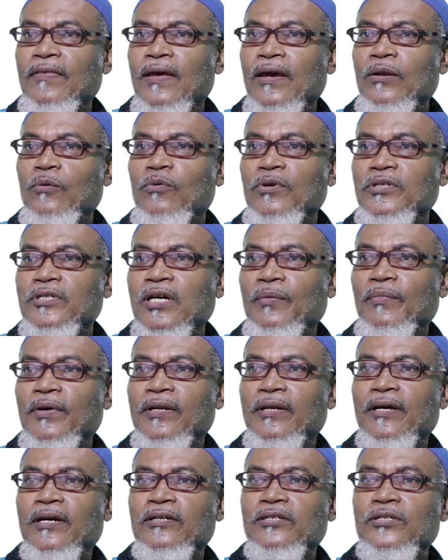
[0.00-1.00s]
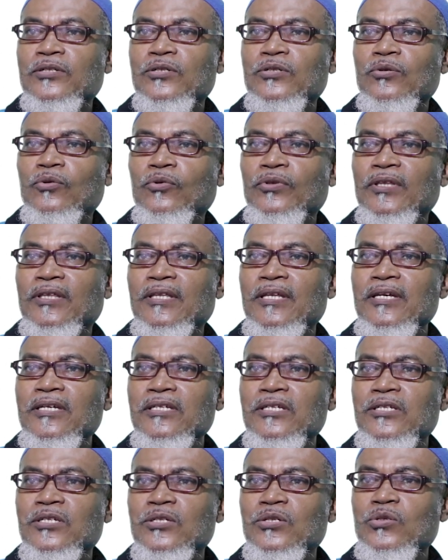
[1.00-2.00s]
and then we terminate. So
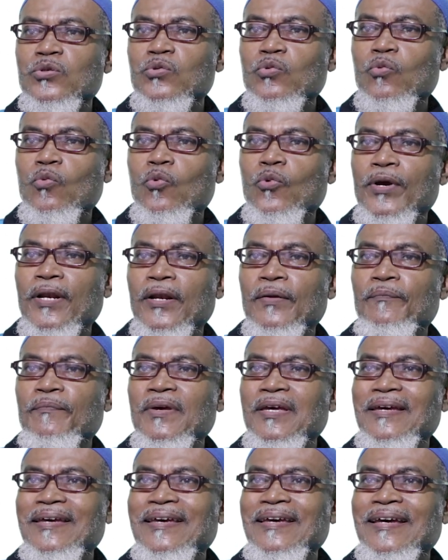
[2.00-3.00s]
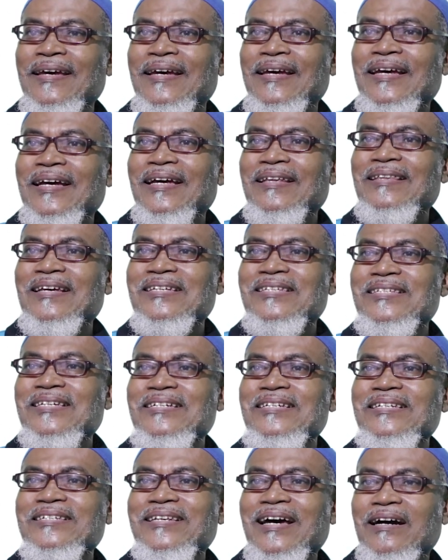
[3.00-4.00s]
this will be the
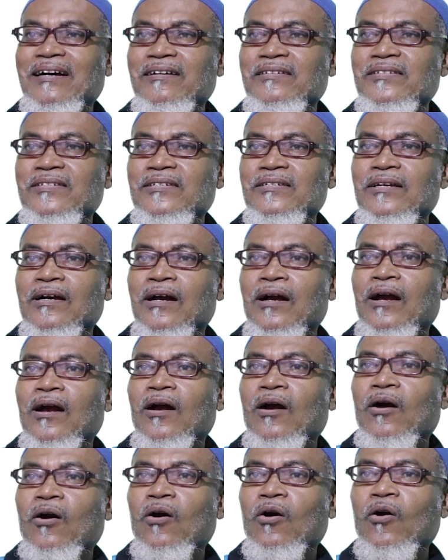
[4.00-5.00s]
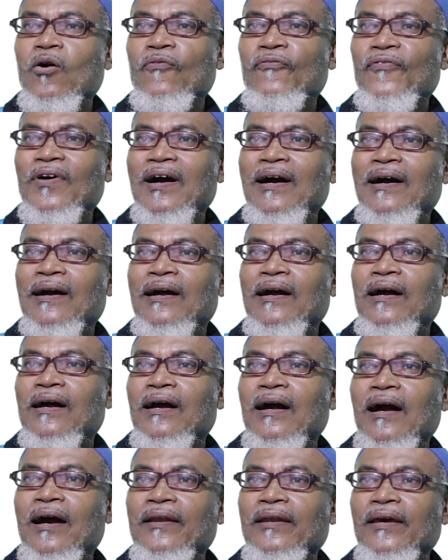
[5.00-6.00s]
syntax of
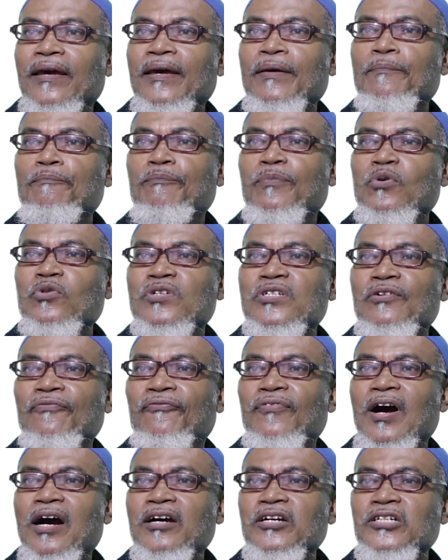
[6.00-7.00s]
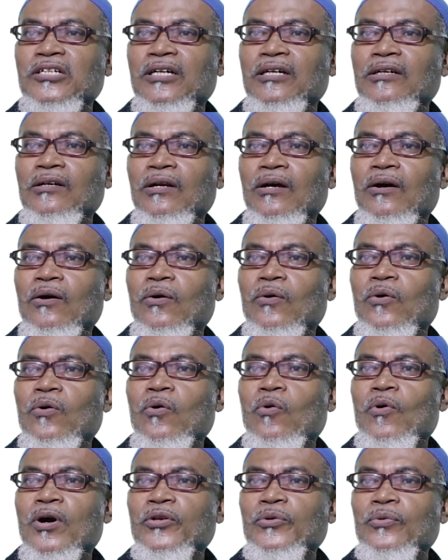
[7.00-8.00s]
an input function,
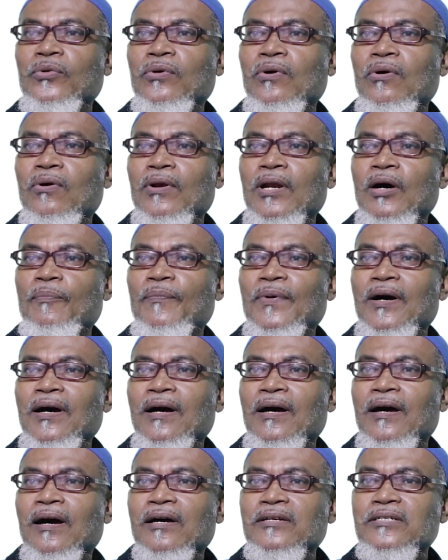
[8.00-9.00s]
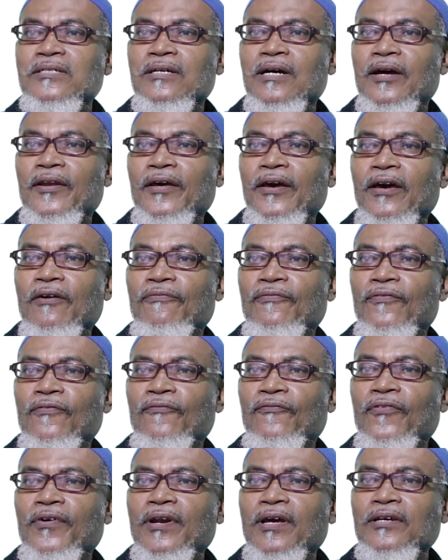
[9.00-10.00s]
or what you call a scanf.
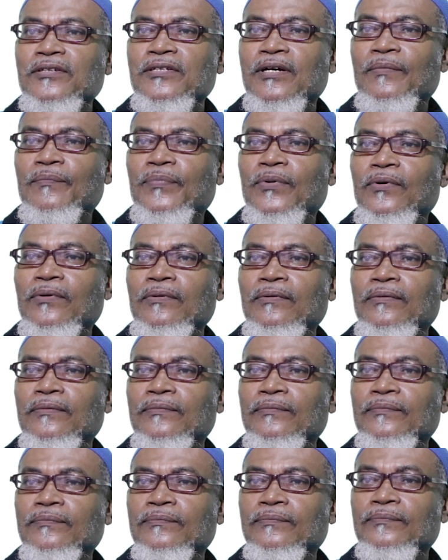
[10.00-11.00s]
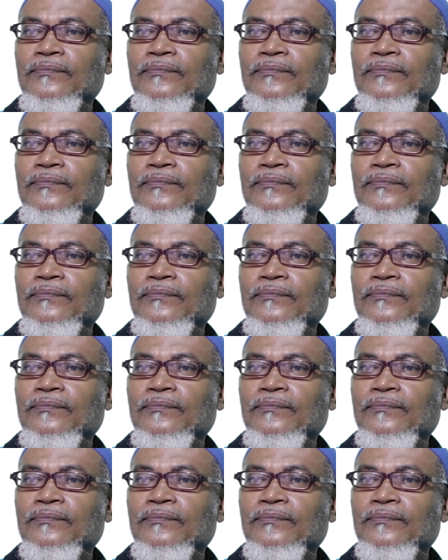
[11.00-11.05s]
For example,